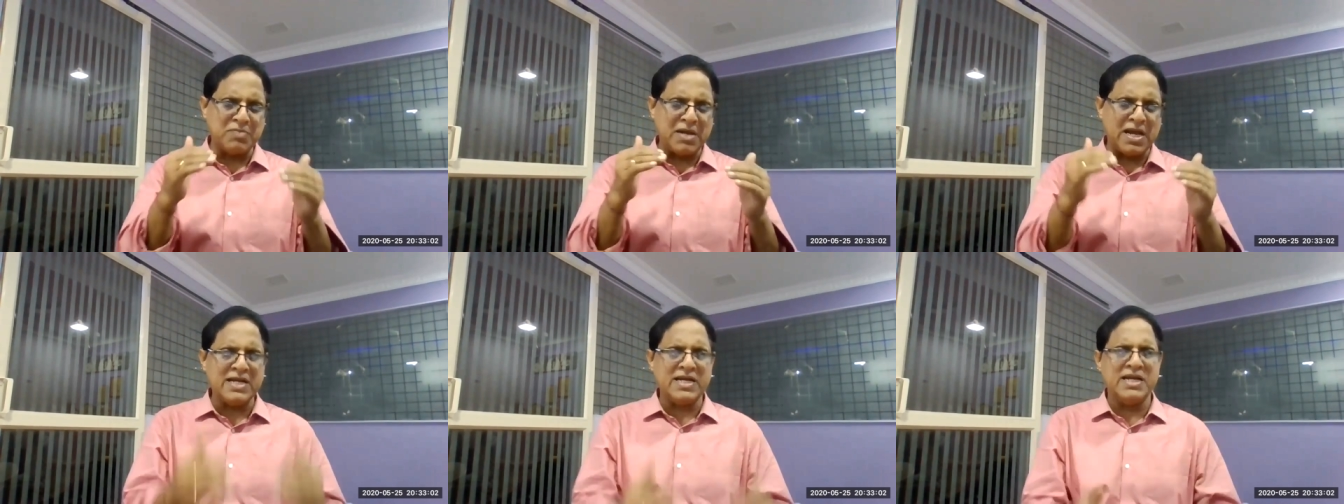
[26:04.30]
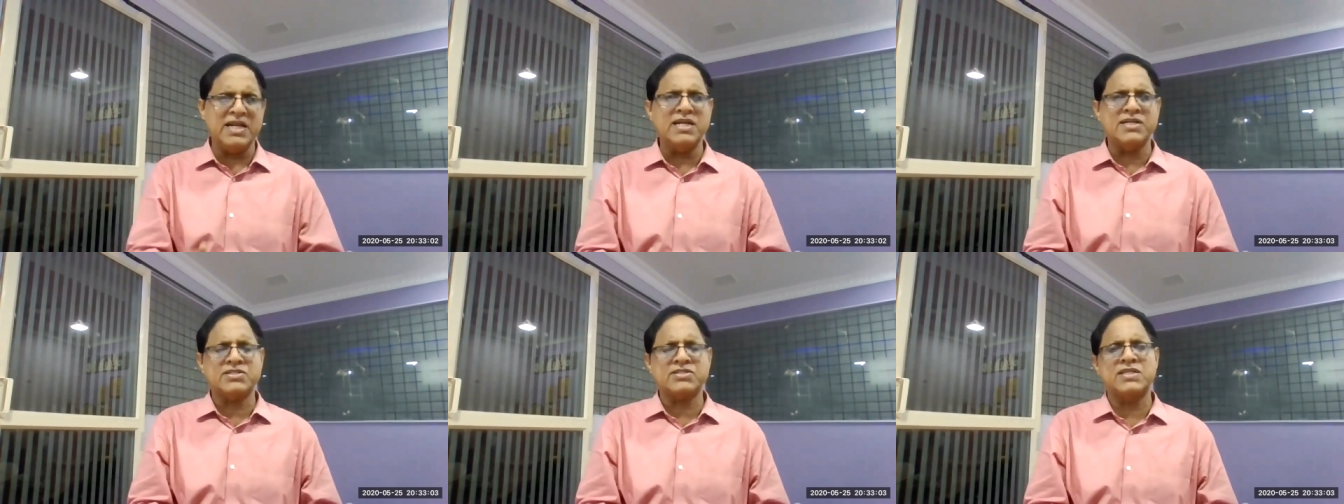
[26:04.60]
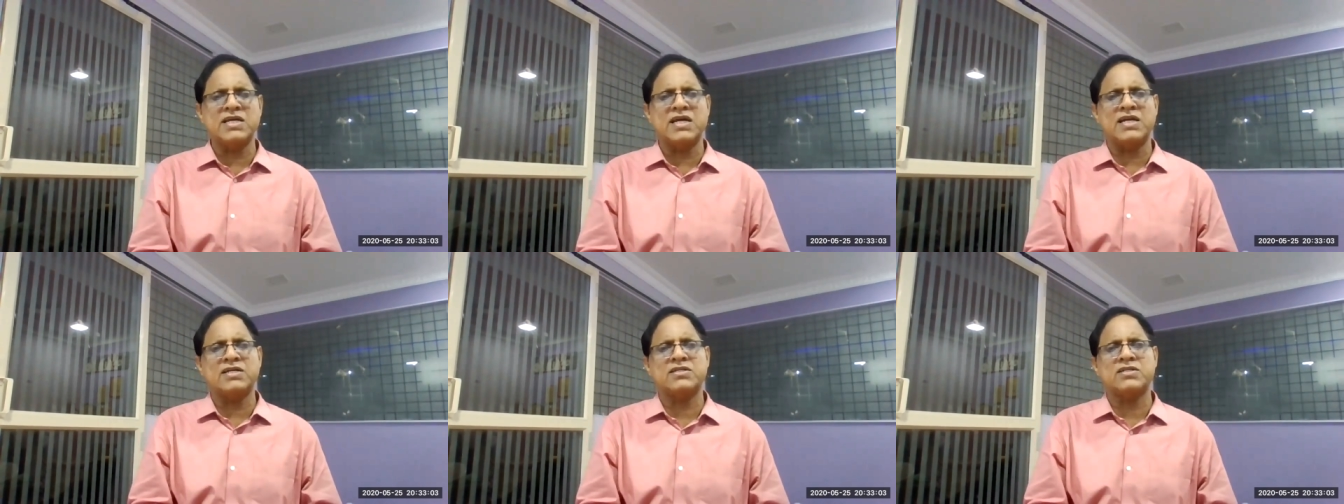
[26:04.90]
mandates
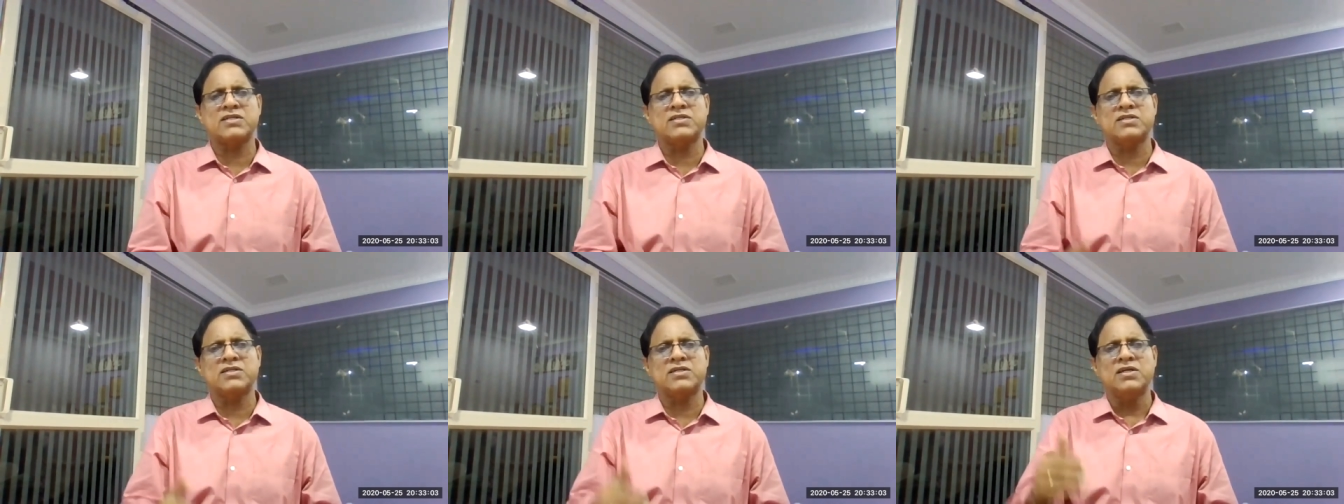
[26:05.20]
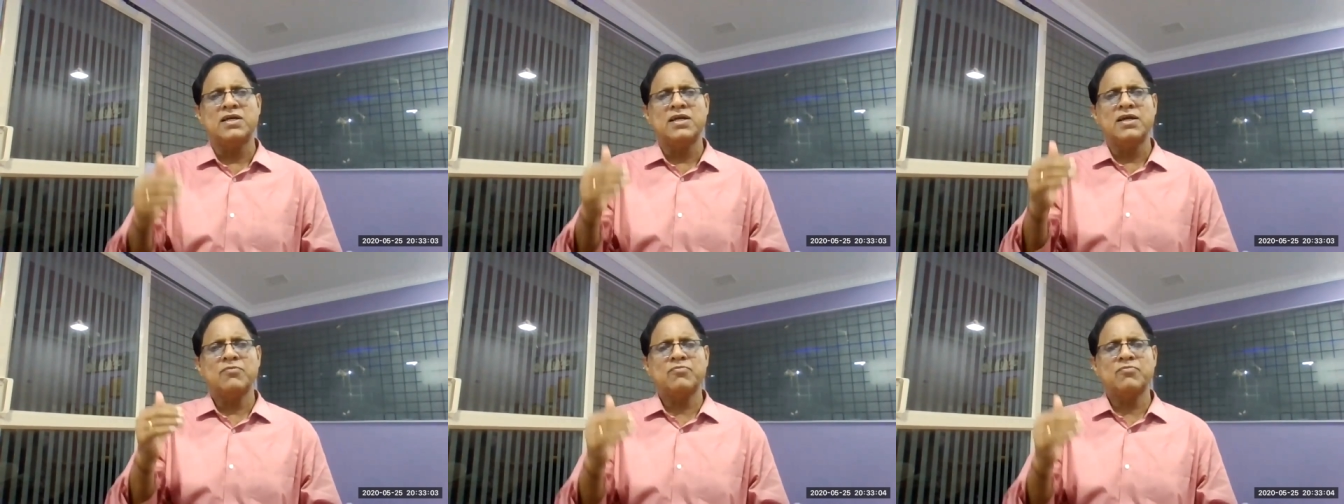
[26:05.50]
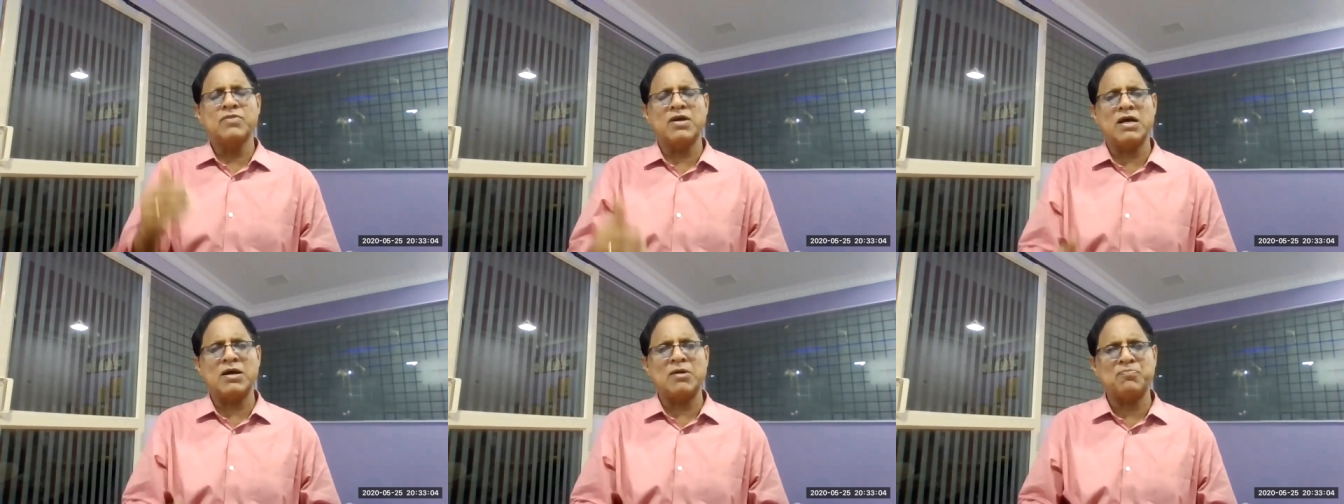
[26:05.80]
that uh,
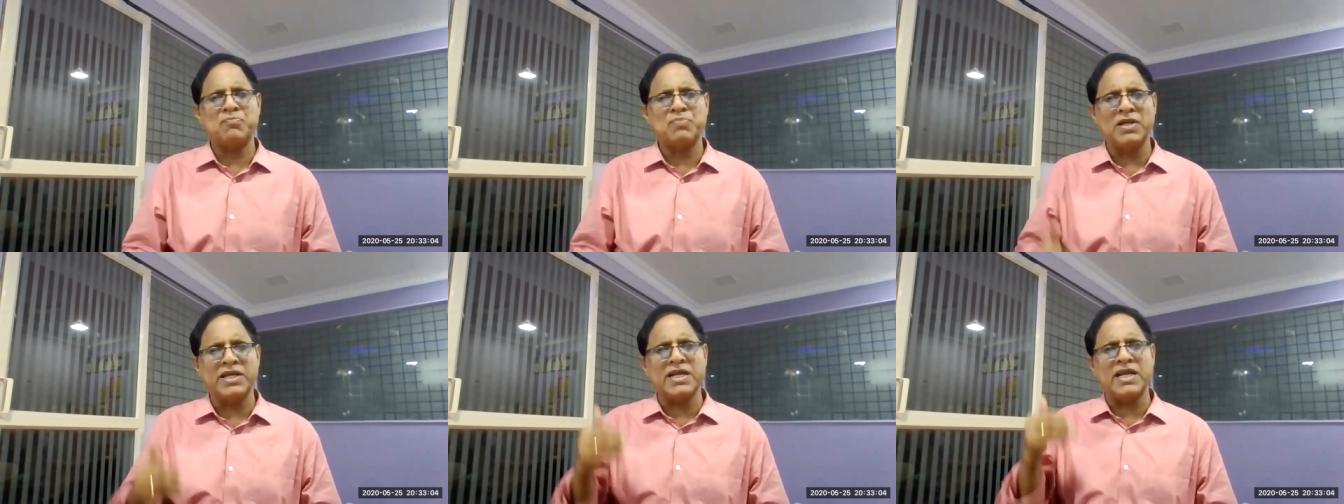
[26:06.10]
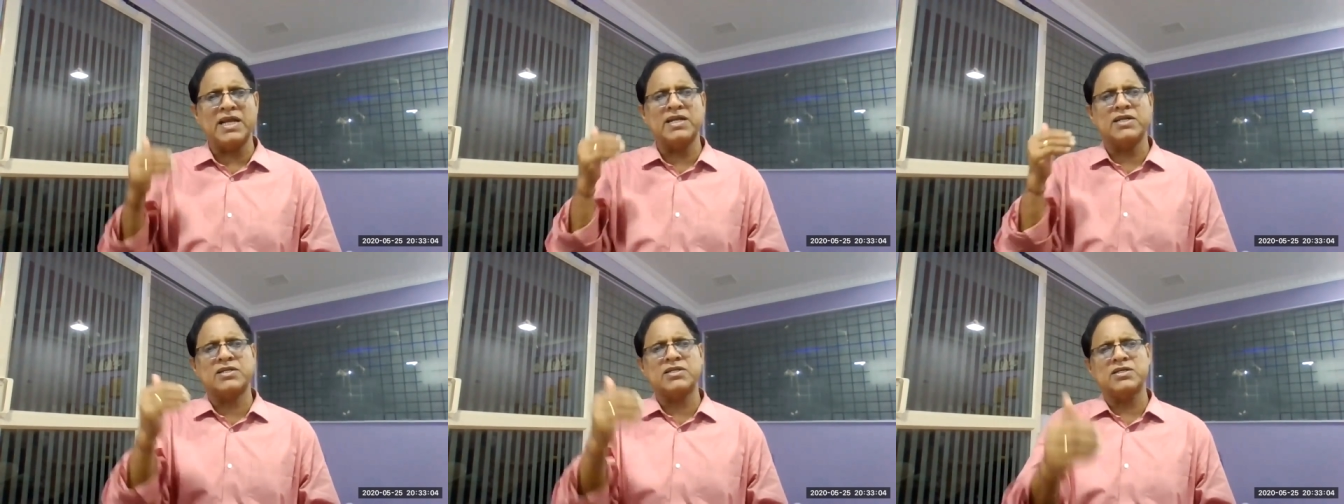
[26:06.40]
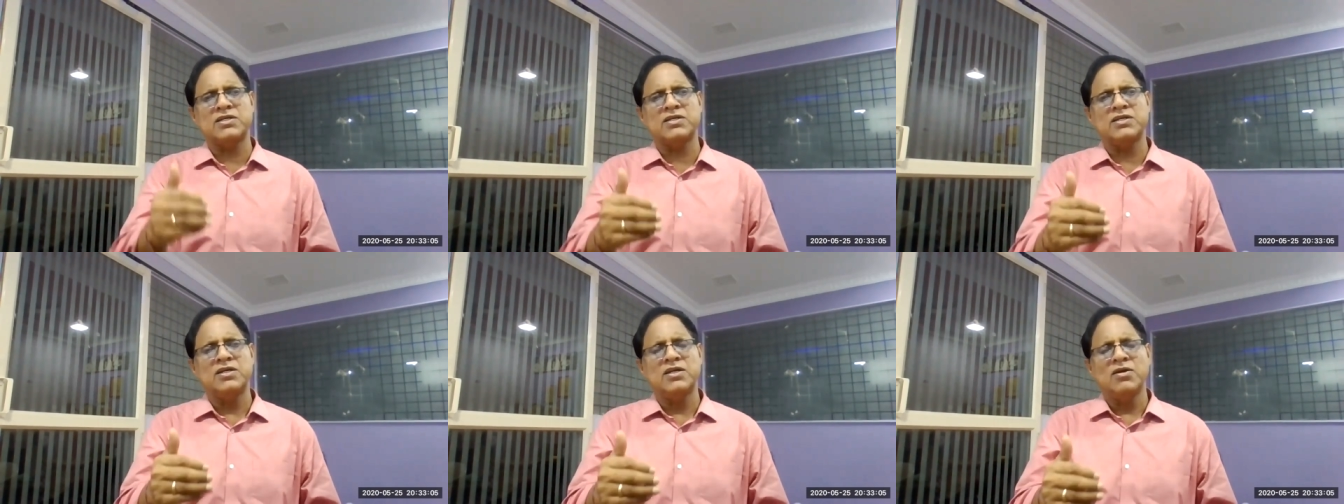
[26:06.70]
applicant
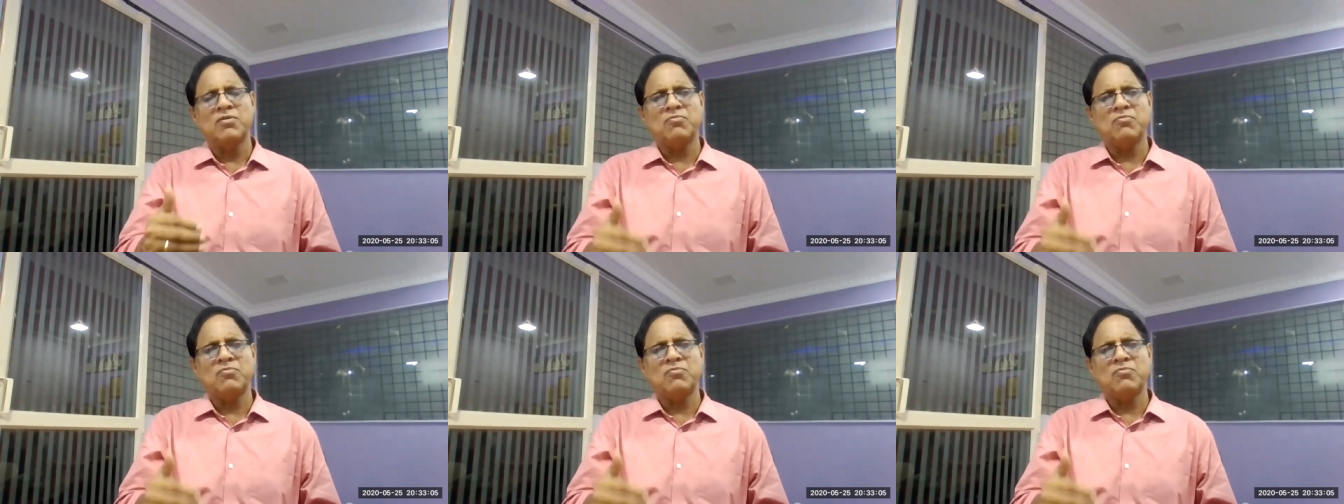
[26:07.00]
uh,